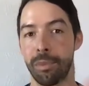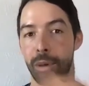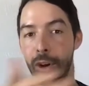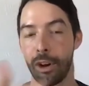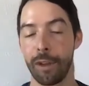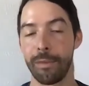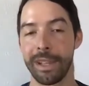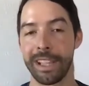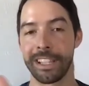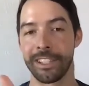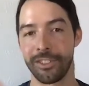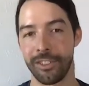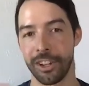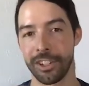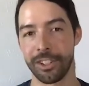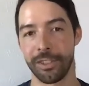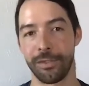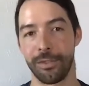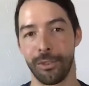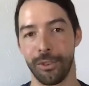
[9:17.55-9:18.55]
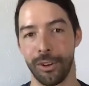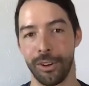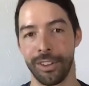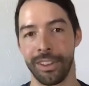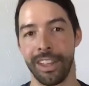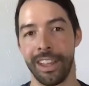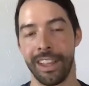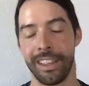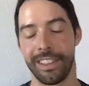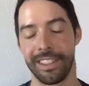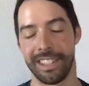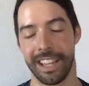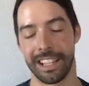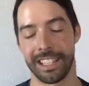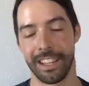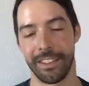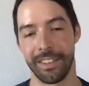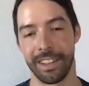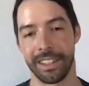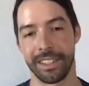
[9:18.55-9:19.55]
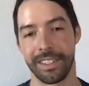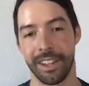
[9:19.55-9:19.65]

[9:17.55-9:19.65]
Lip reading: programming and structure for this activity.